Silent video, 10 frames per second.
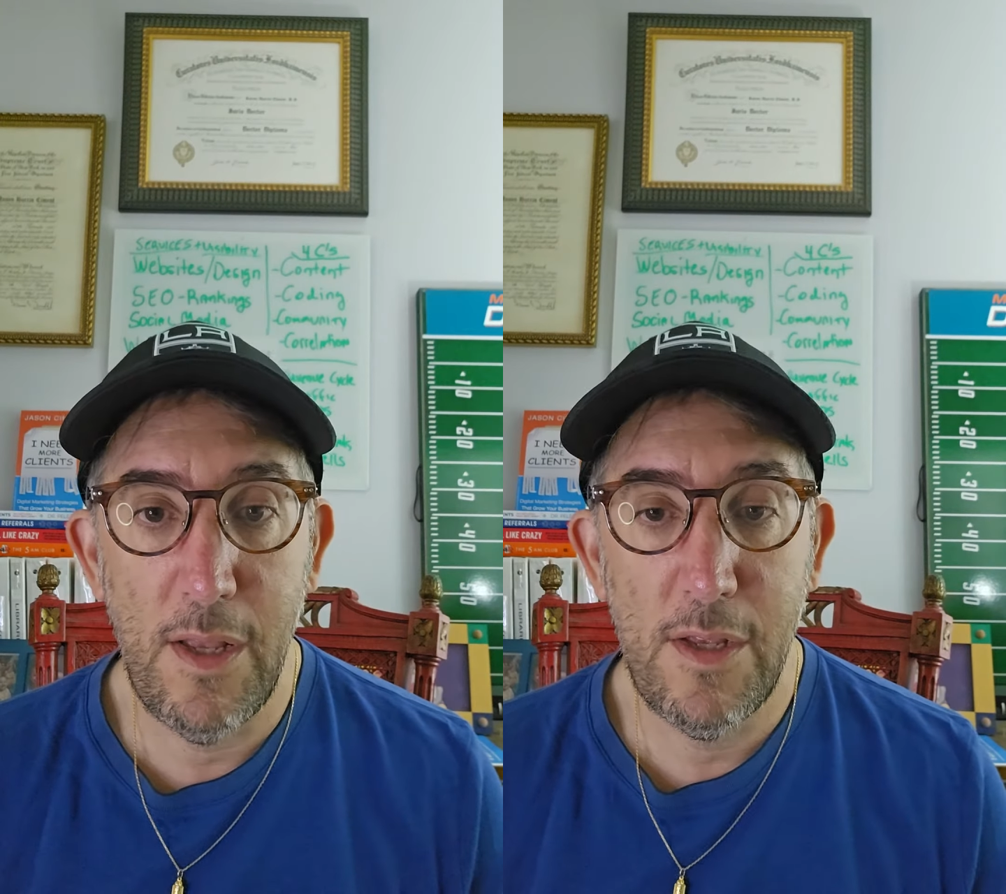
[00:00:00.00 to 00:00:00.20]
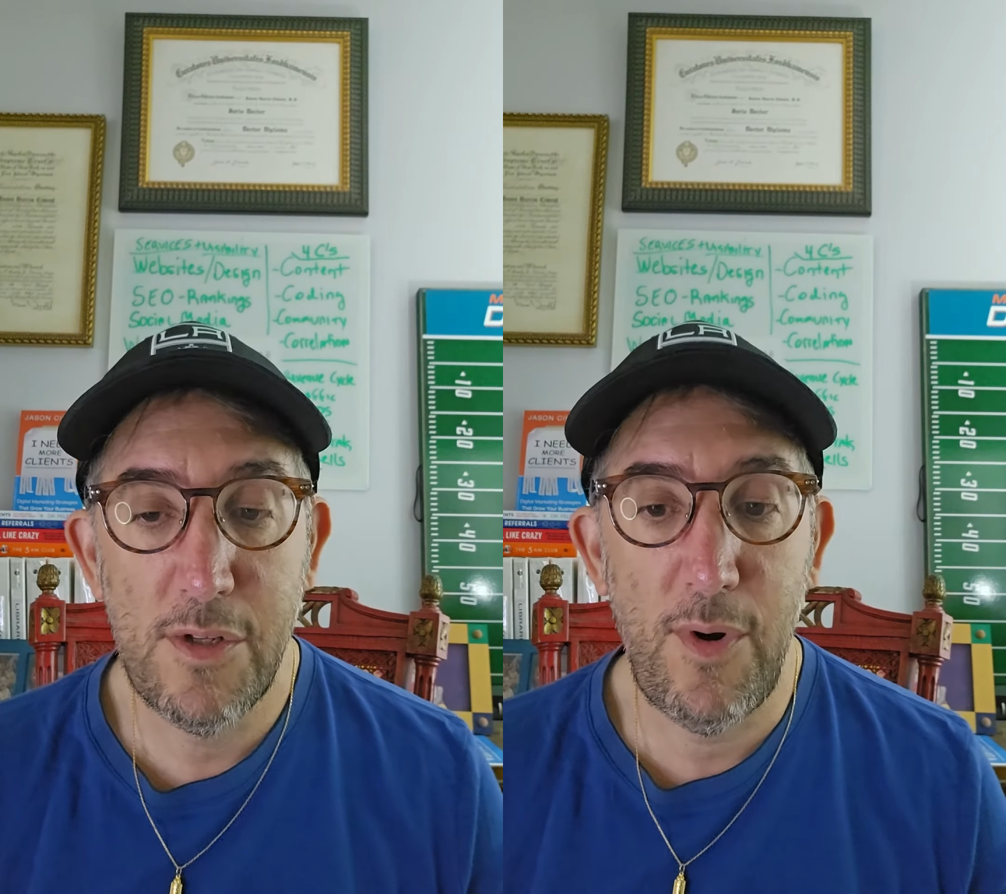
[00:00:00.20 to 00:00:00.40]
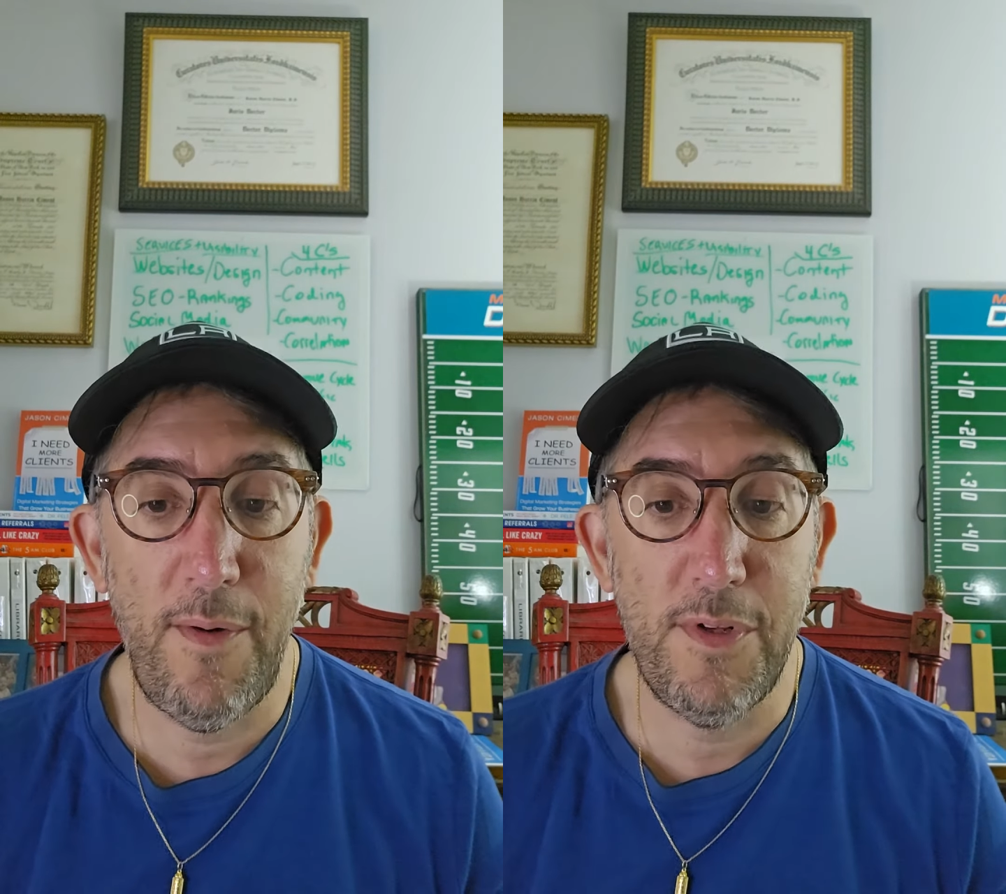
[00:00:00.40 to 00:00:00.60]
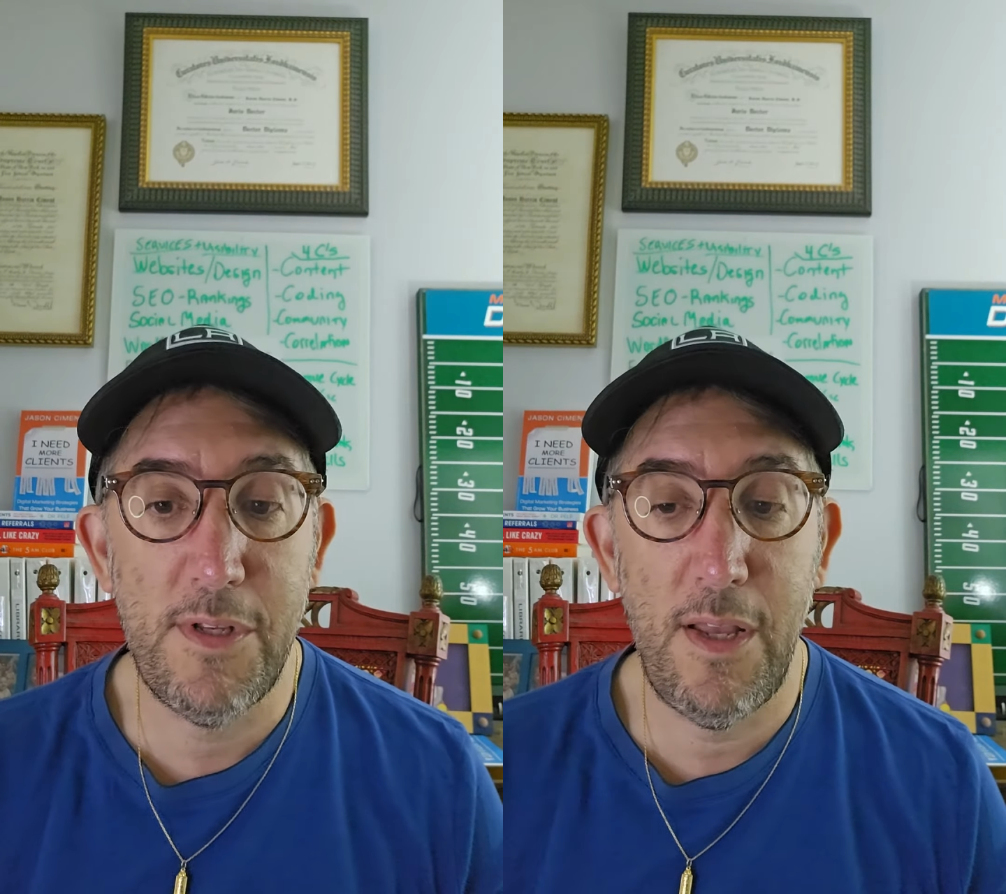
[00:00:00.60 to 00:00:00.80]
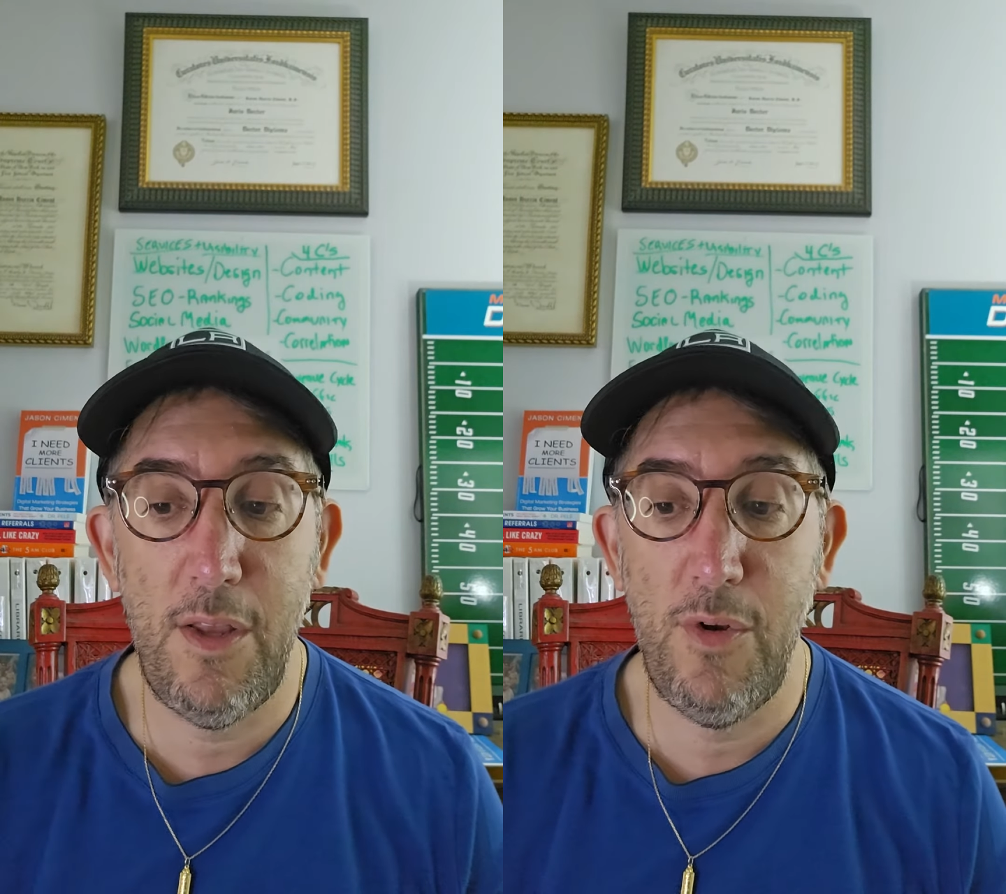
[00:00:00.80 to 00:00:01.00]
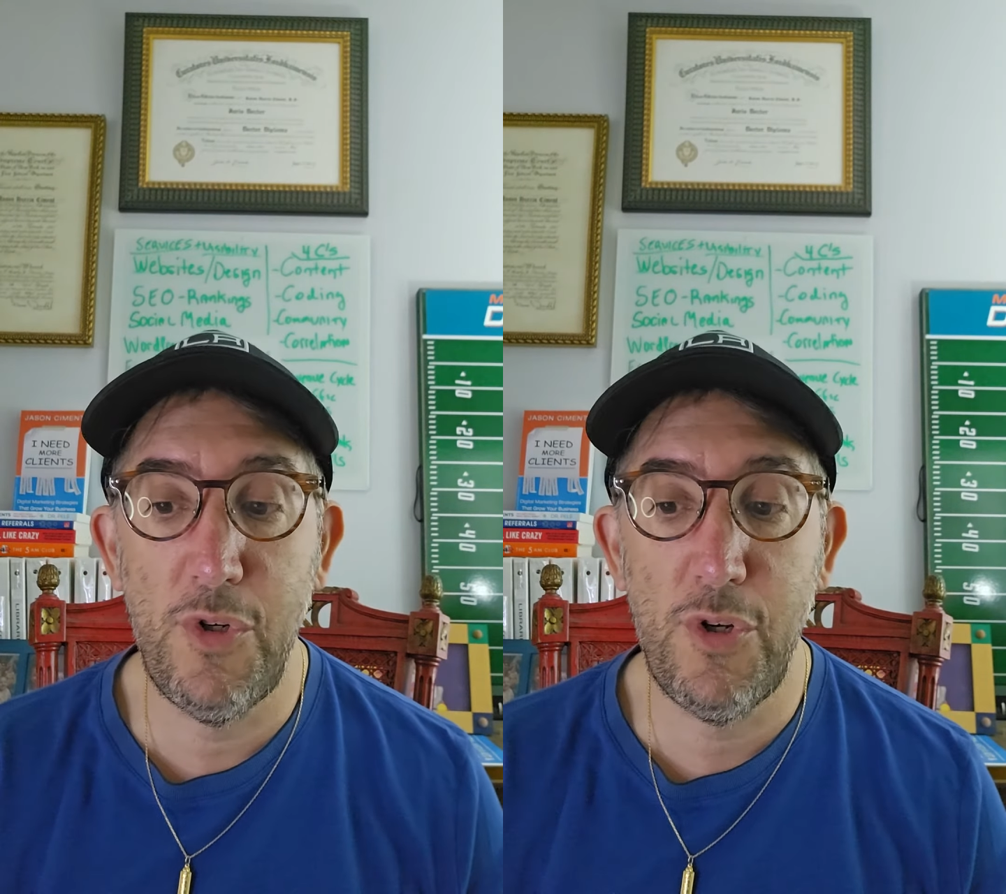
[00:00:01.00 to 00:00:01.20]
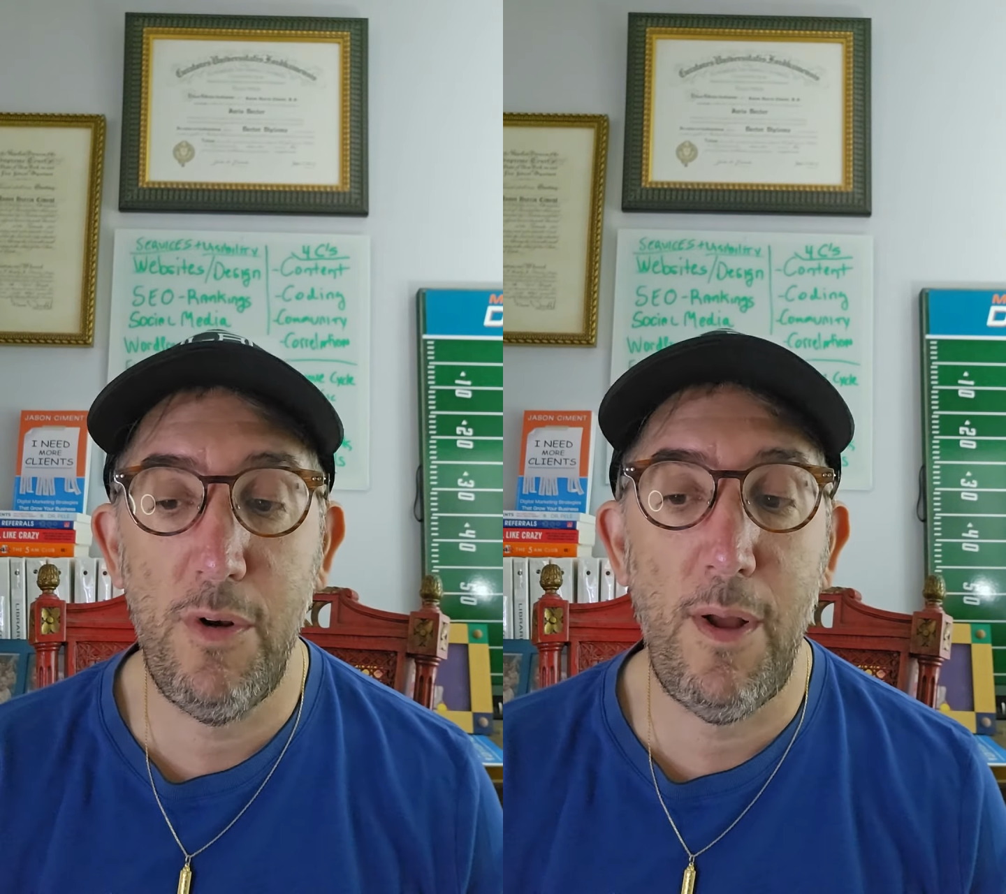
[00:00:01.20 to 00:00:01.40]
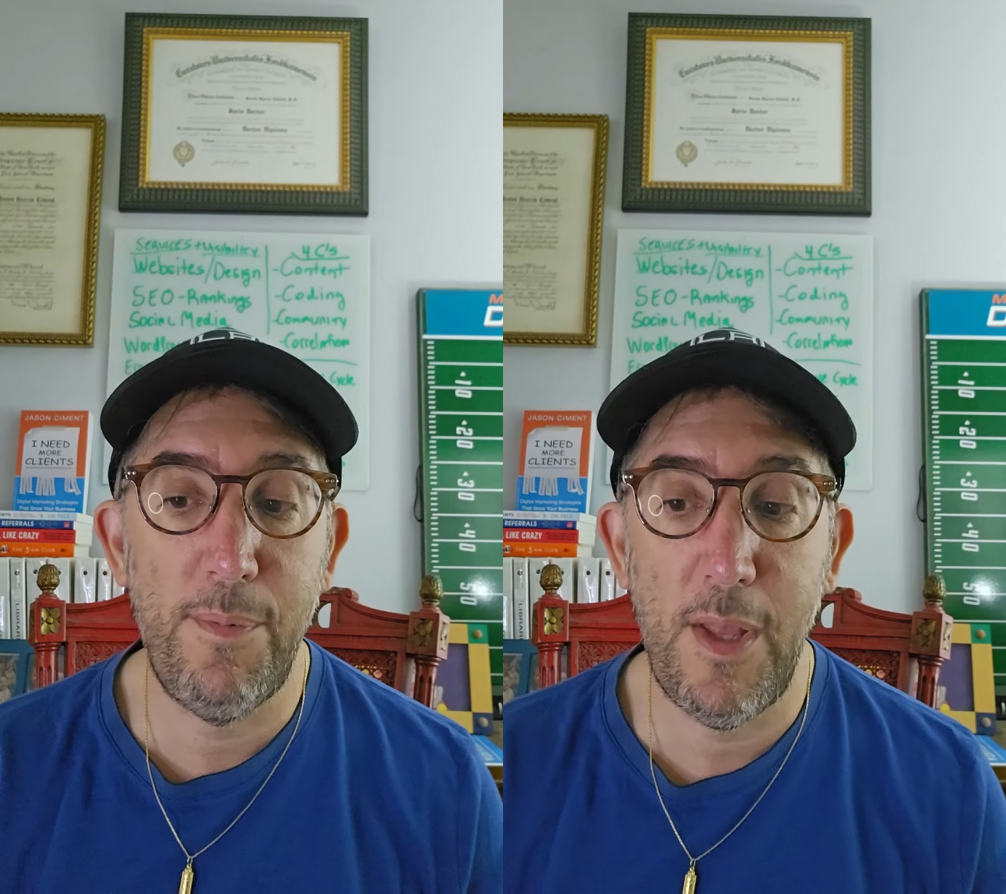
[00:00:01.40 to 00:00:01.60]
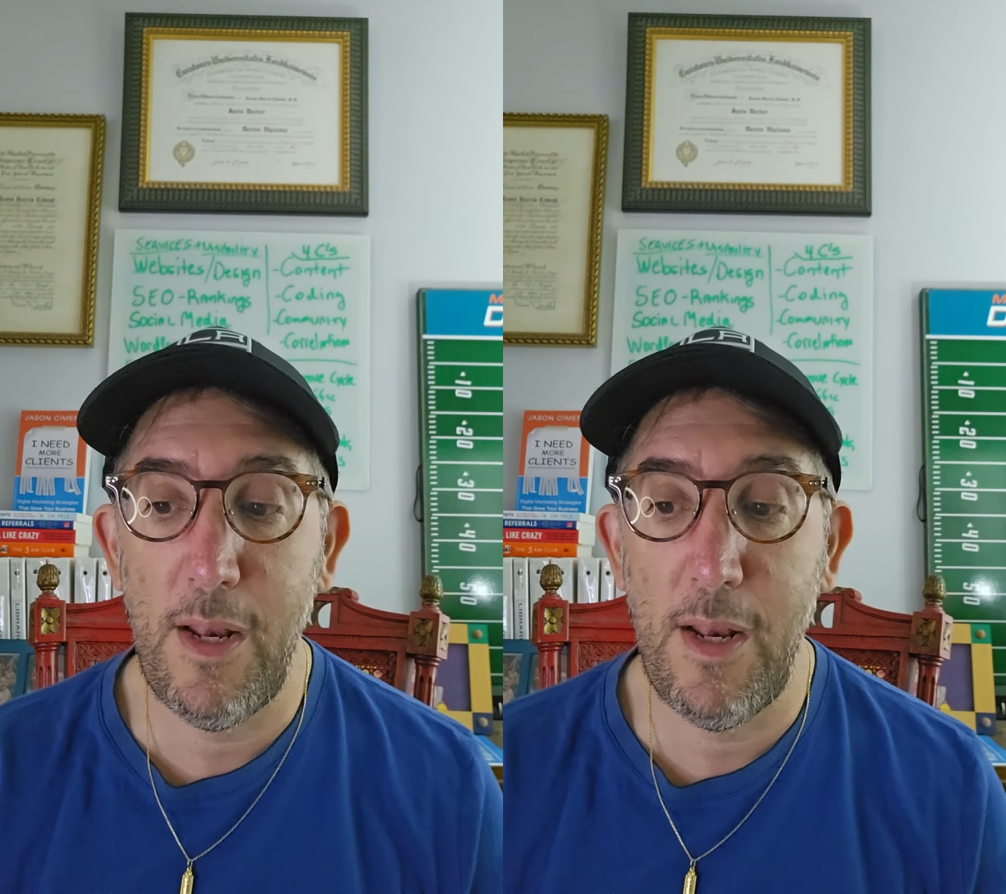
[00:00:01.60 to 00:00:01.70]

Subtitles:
So I would say you should update